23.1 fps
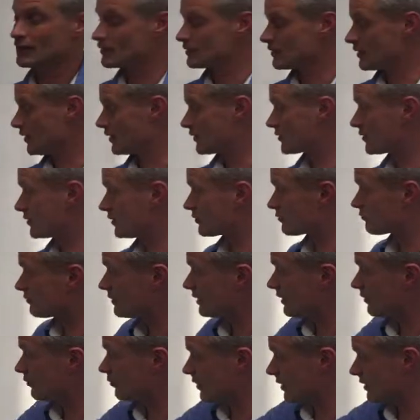So it's
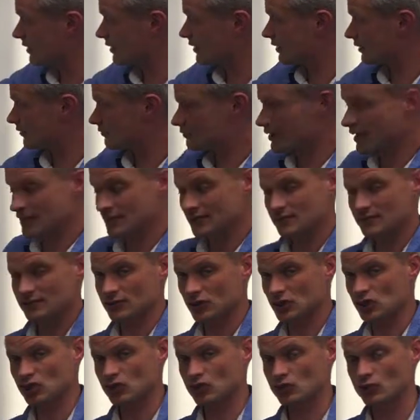really when the grasses
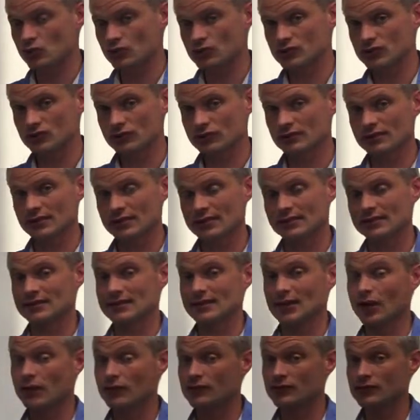are short and they're
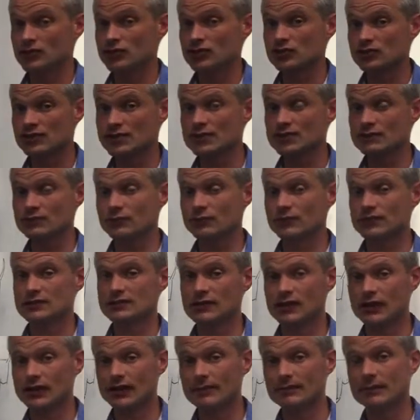overstressed all the
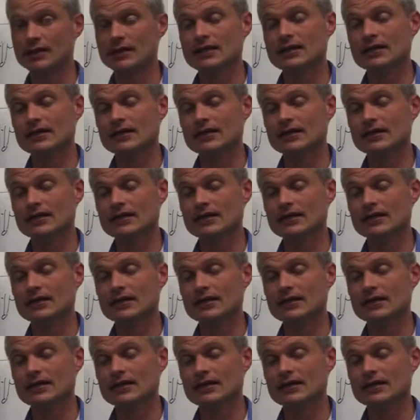time